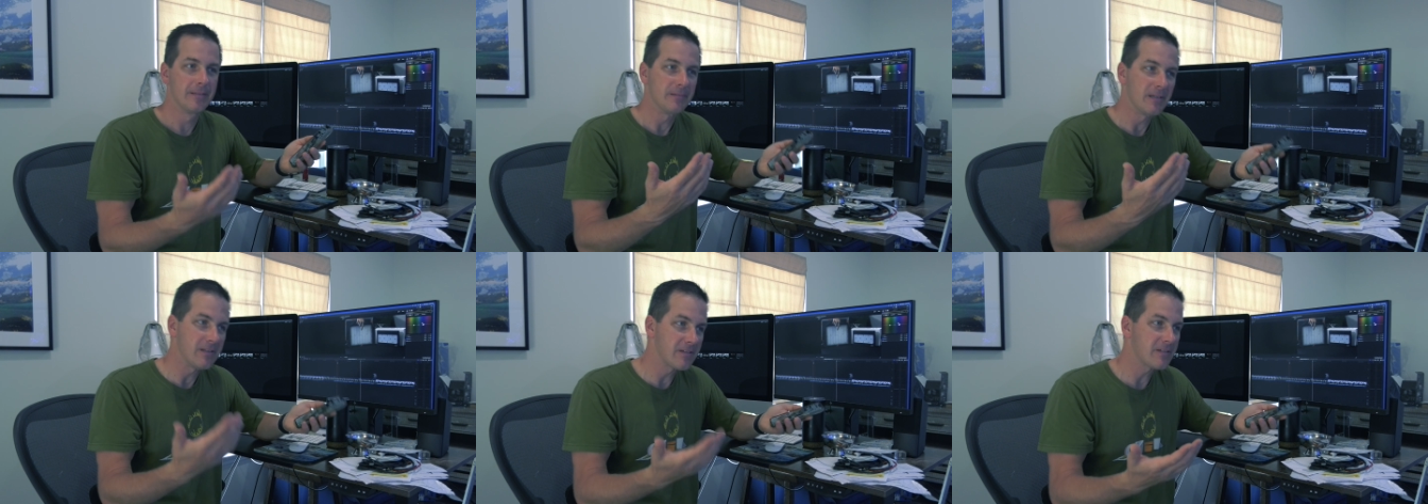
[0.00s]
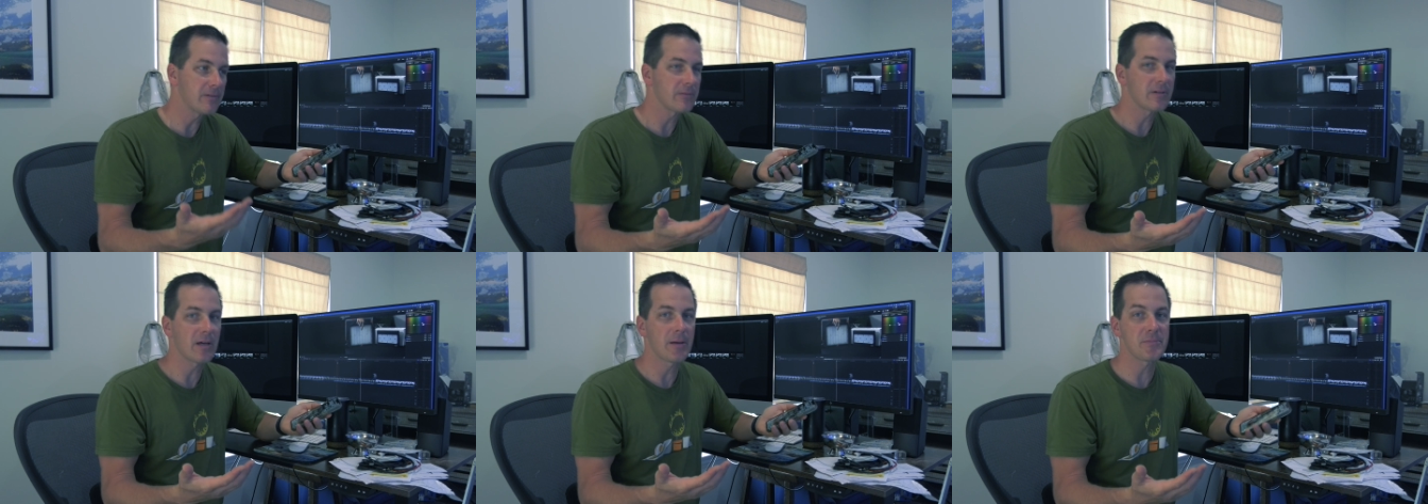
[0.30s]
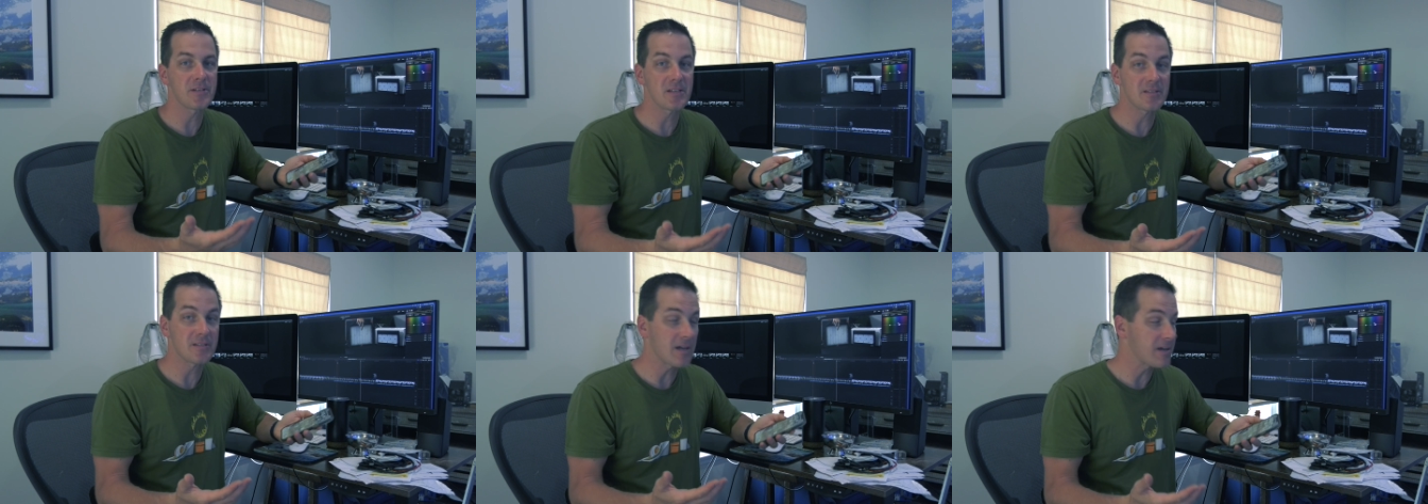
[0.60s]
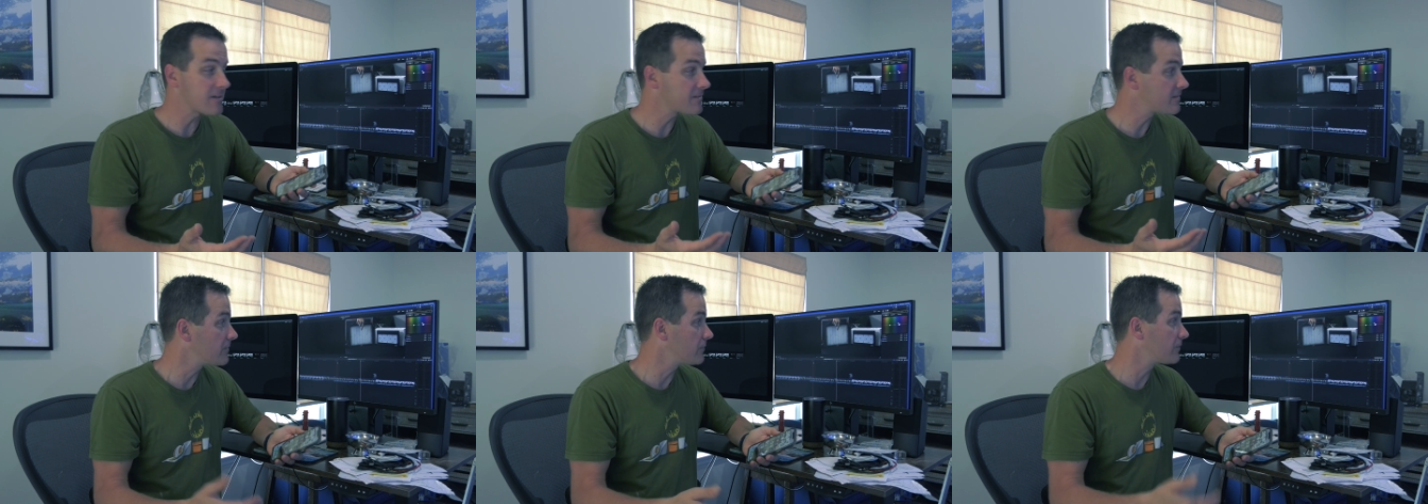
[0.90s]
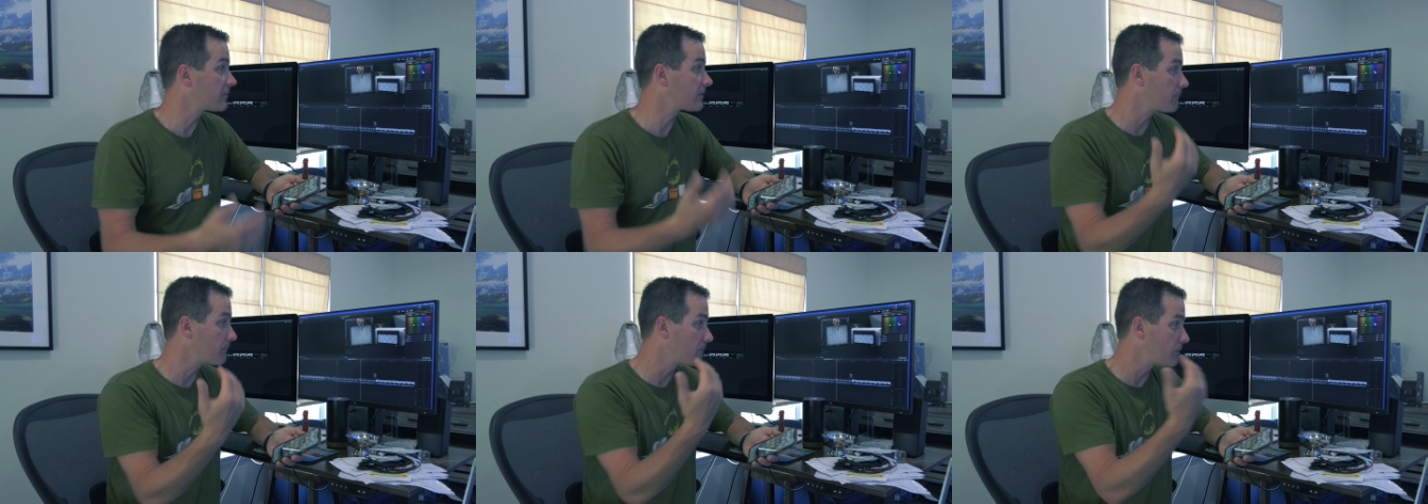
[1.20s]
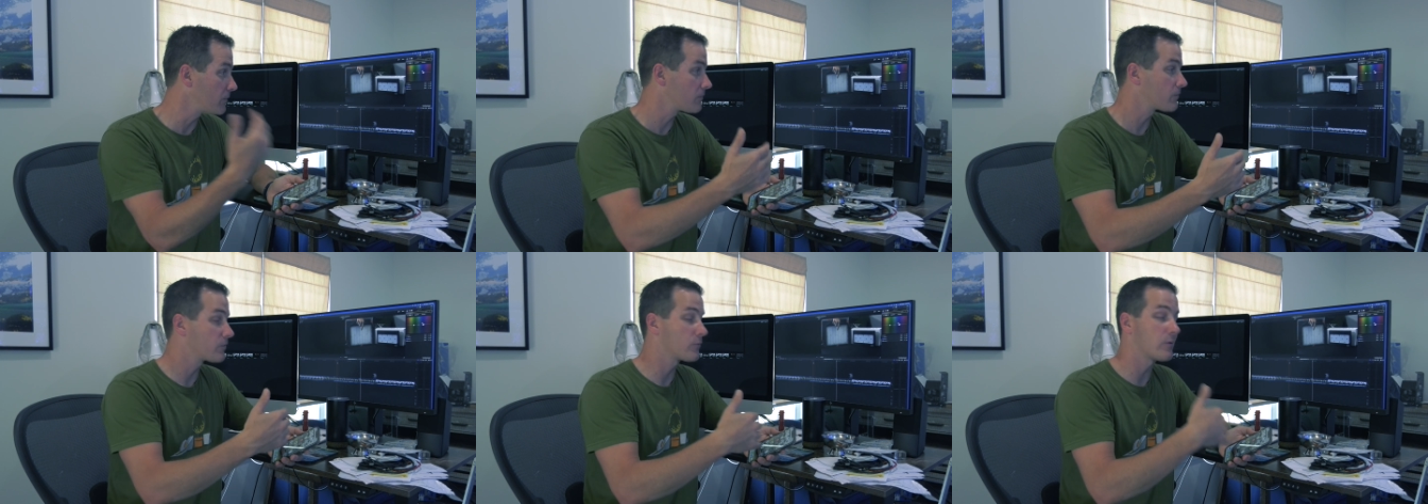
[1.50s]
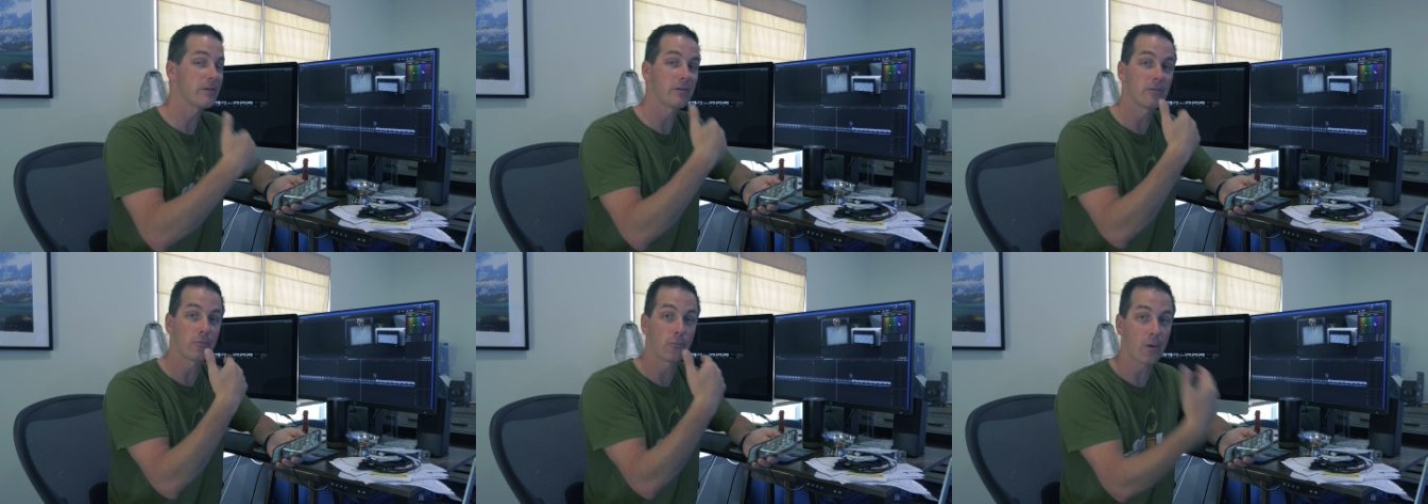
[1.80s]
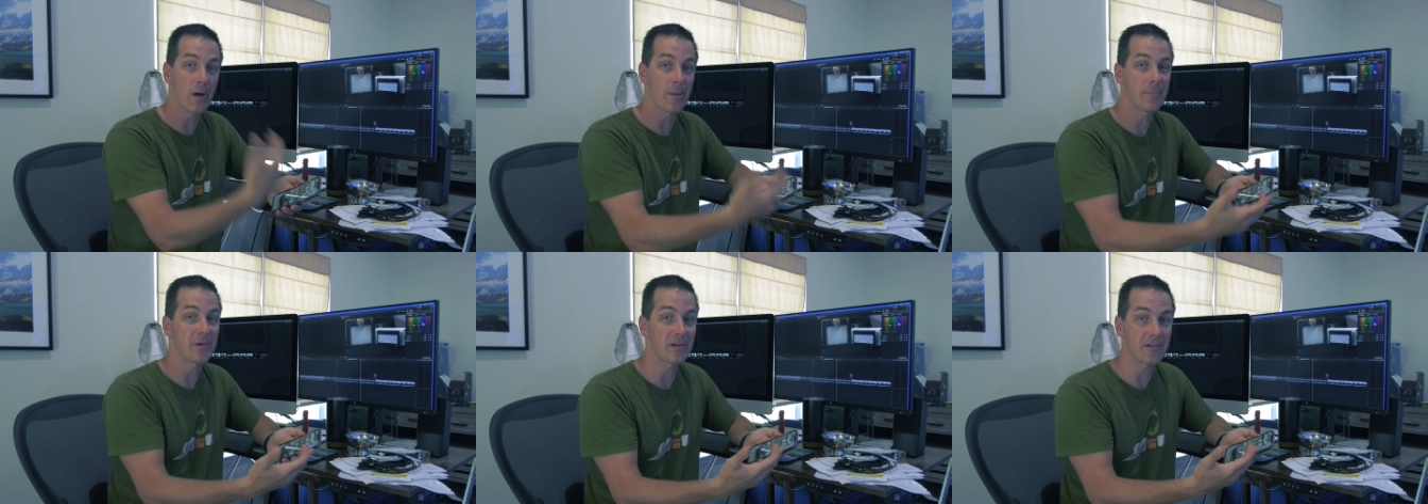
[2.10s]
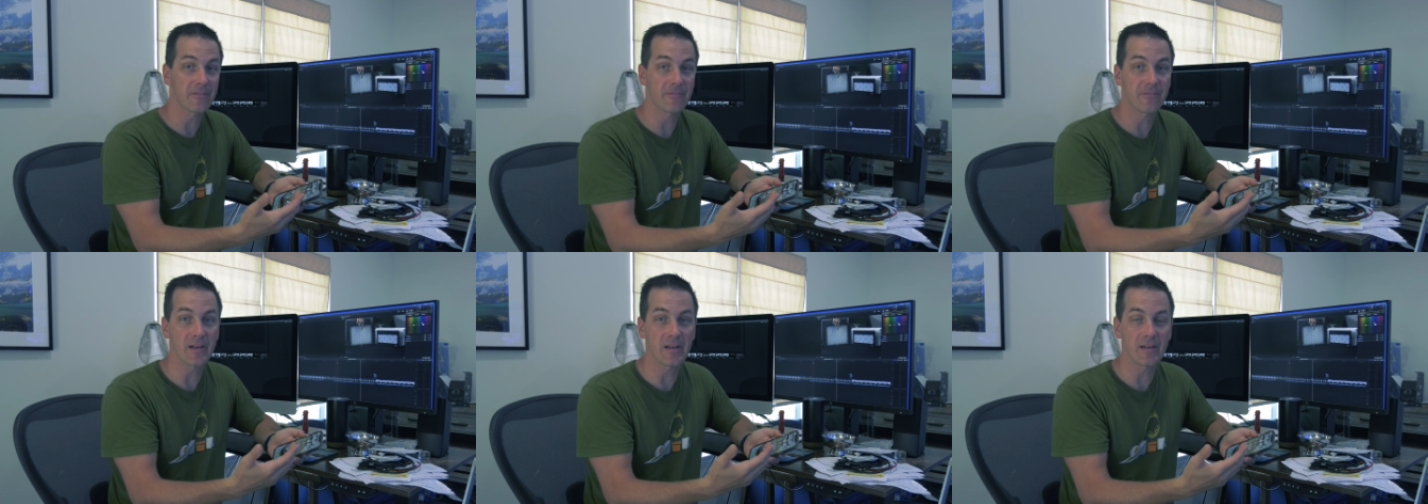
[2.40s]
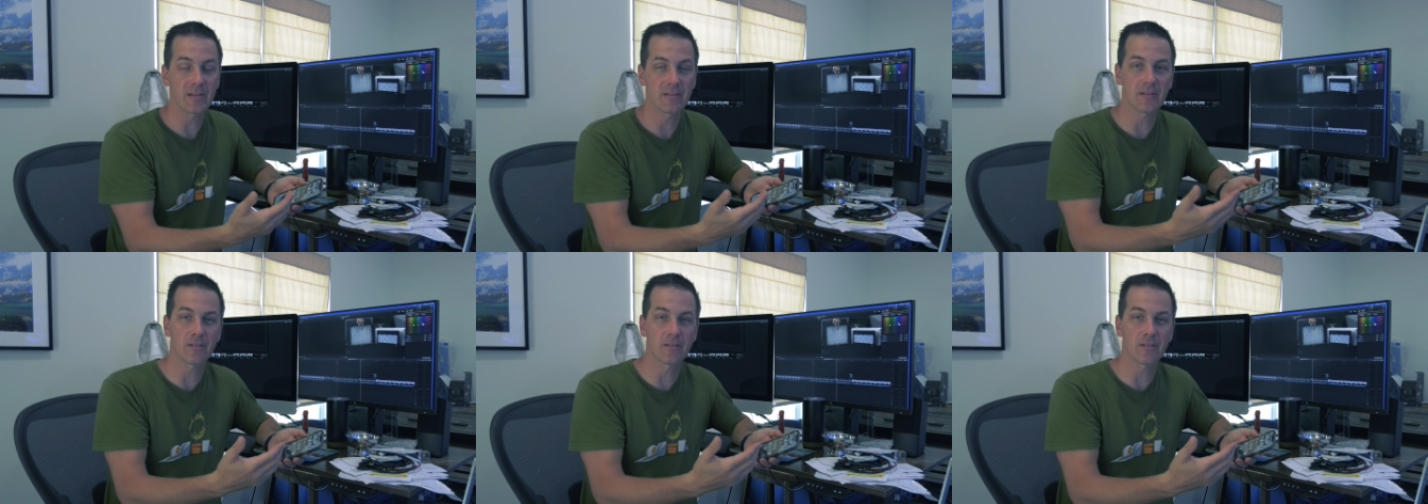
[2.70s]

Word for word: And sometimes it's nice to use a computer with a web interface,